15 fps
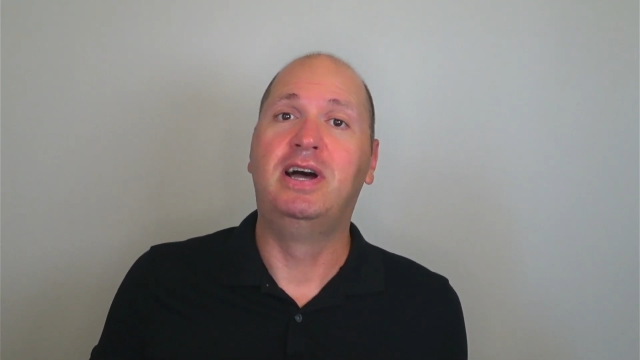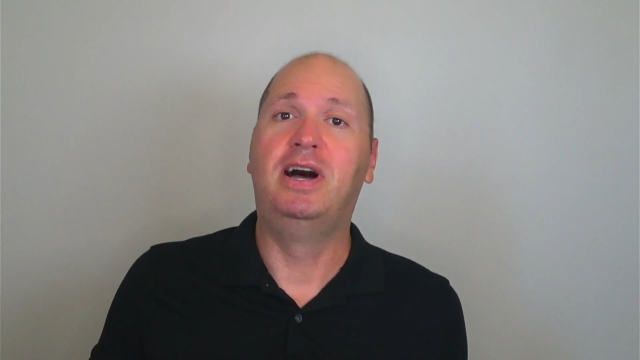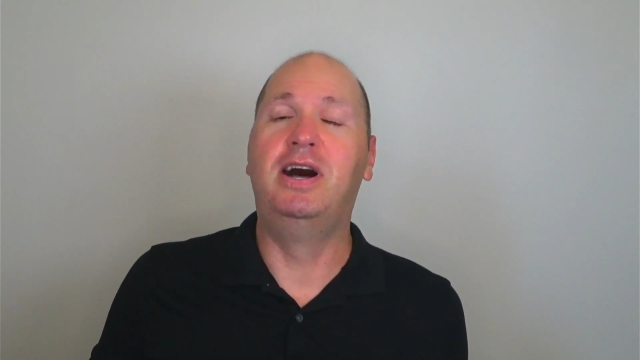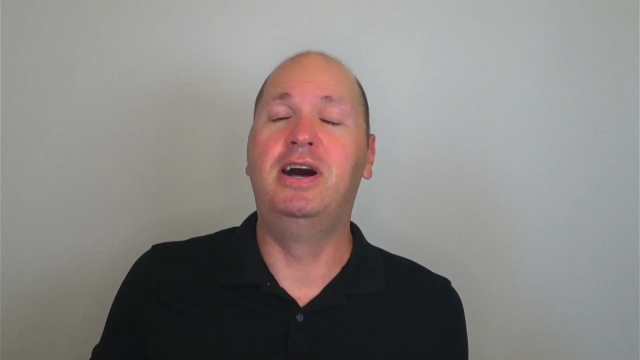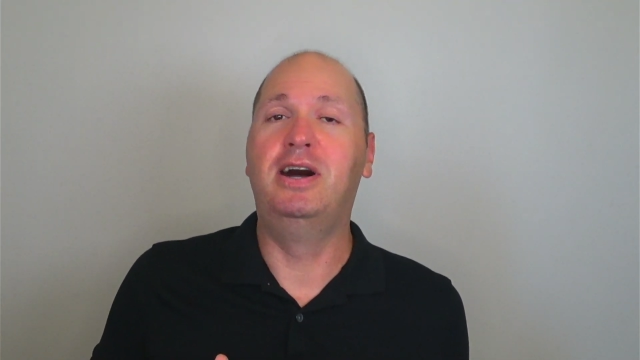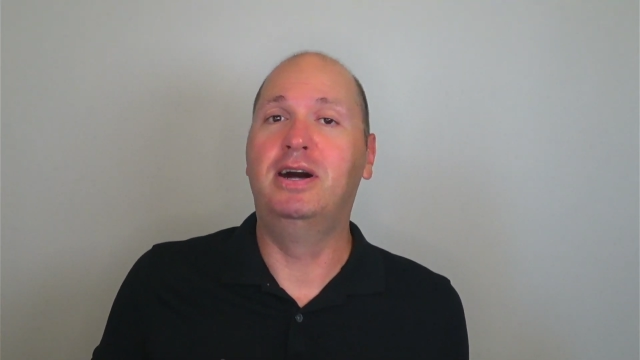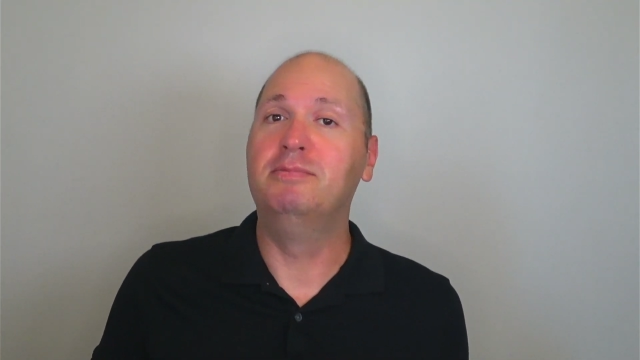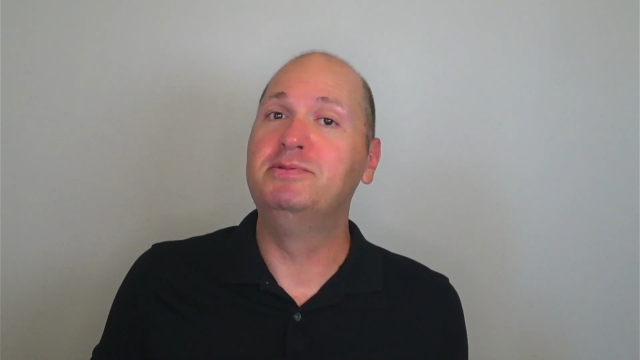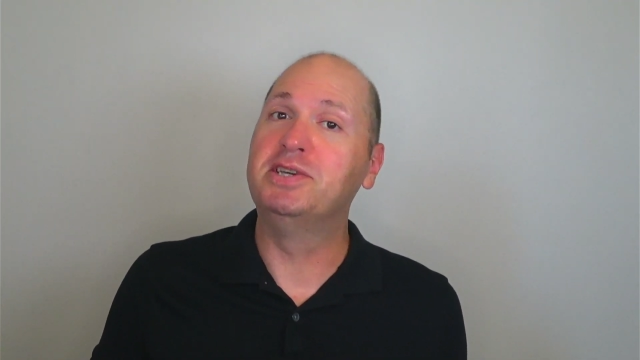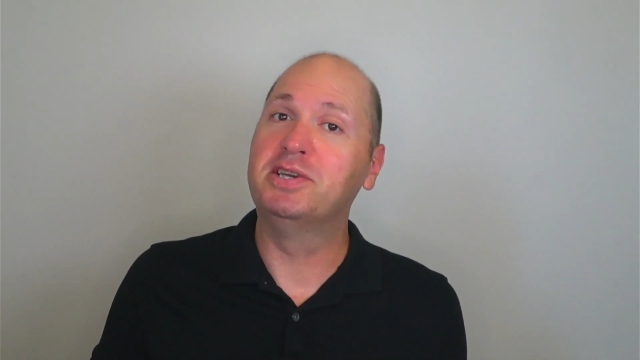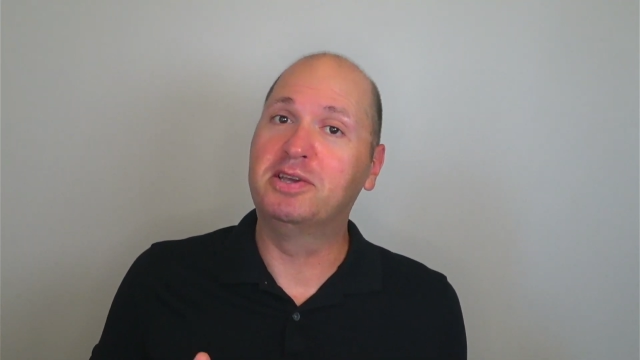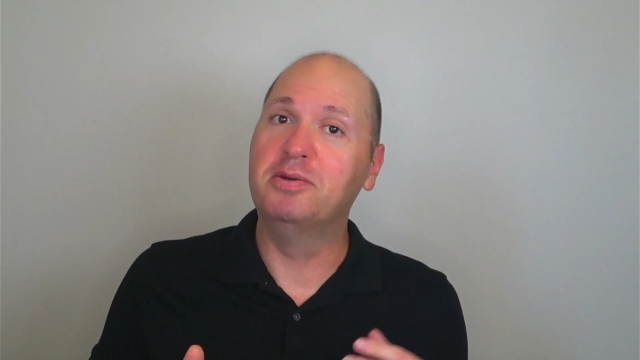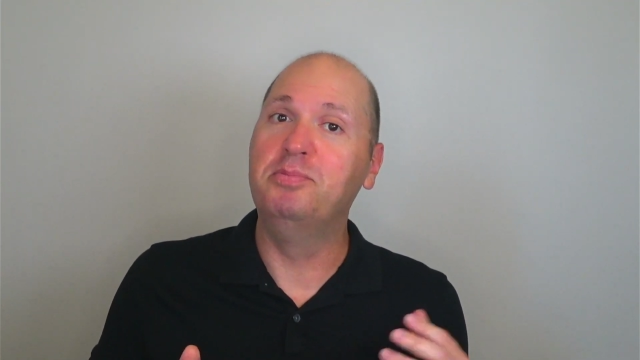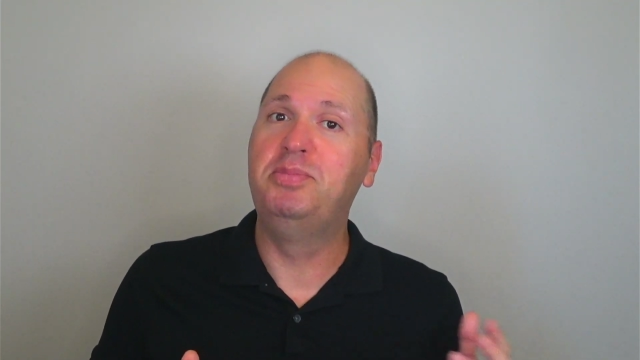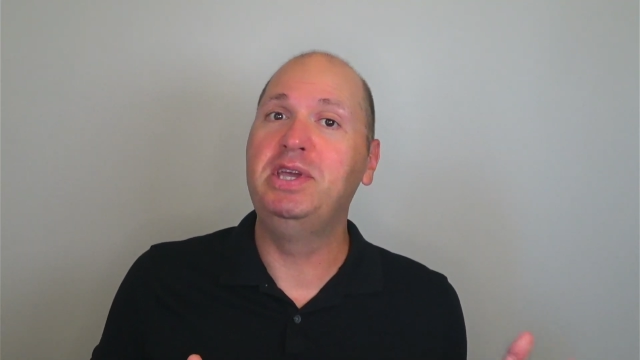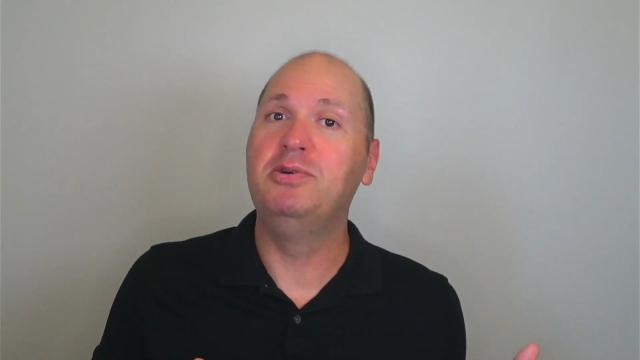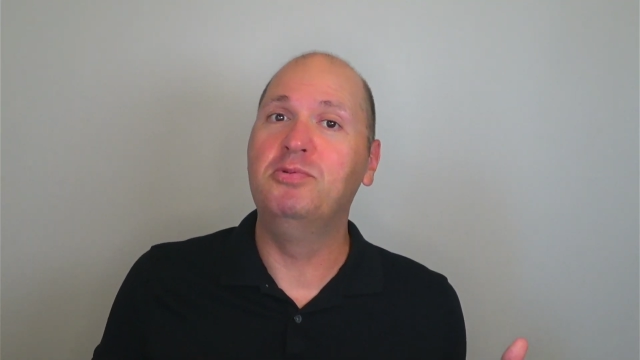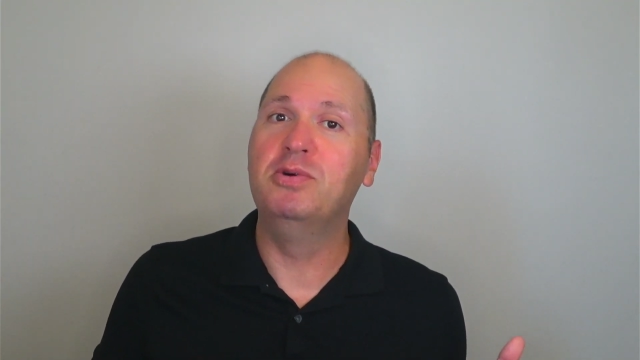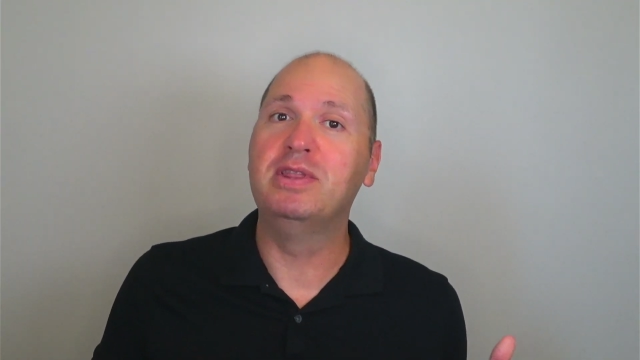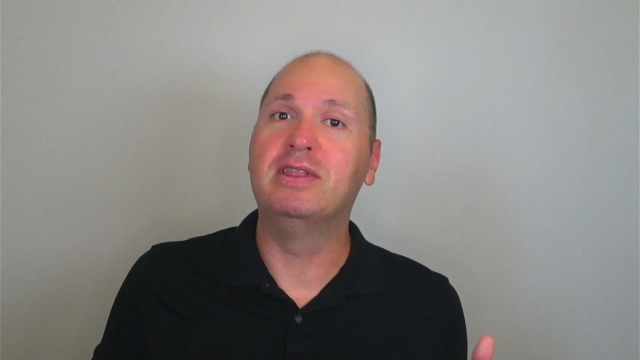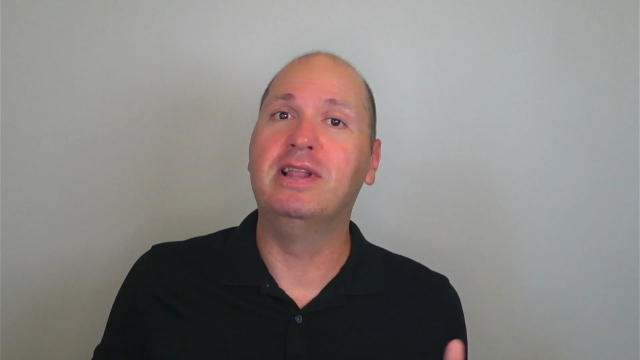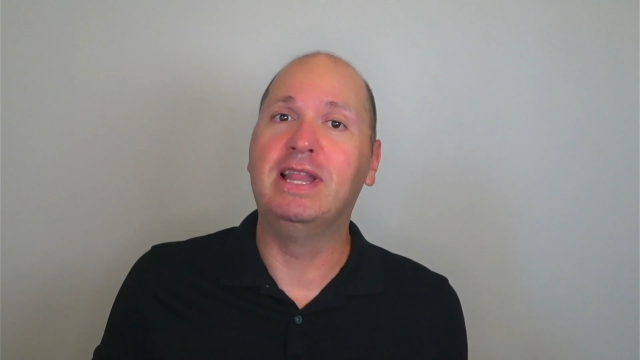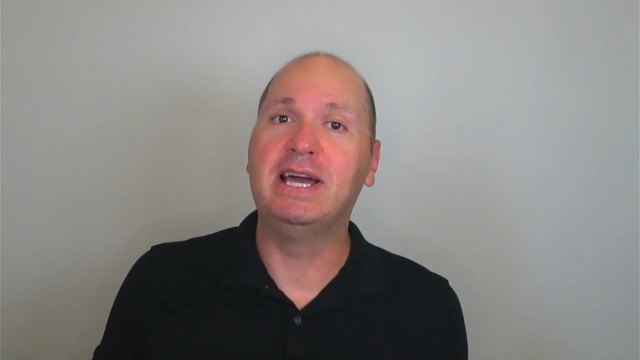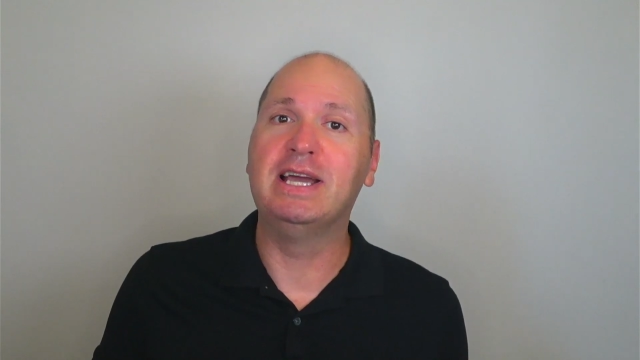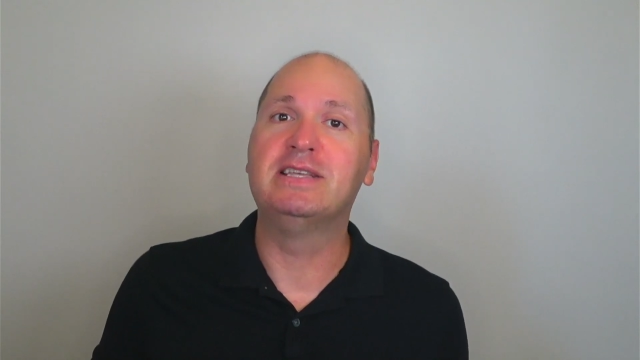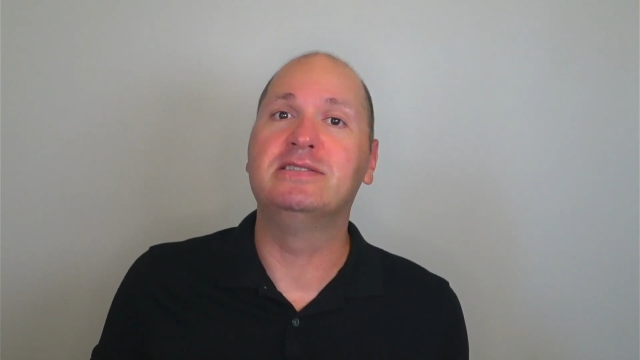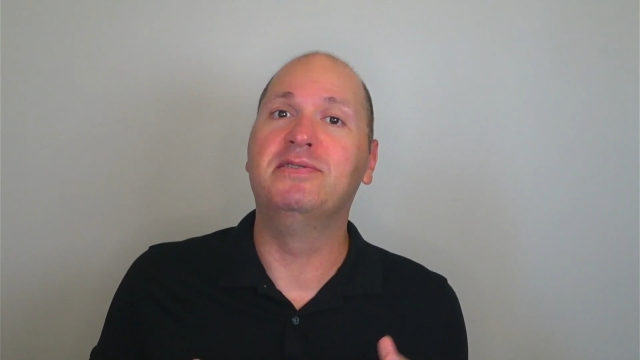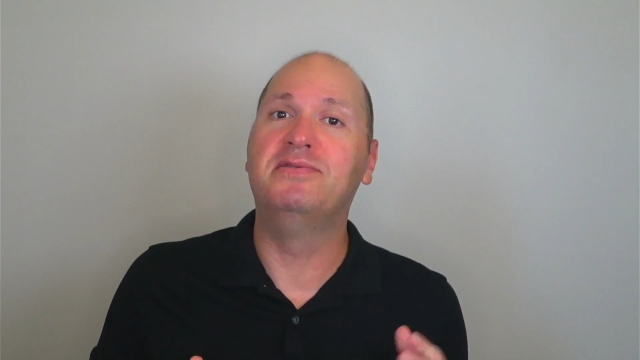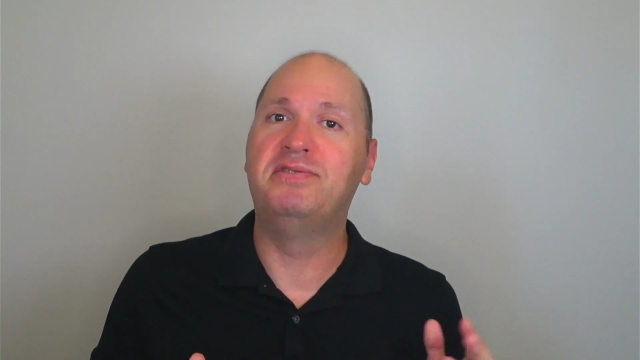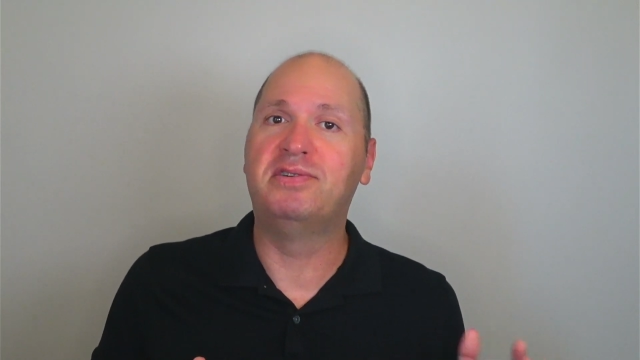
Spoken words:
to compete with the likes of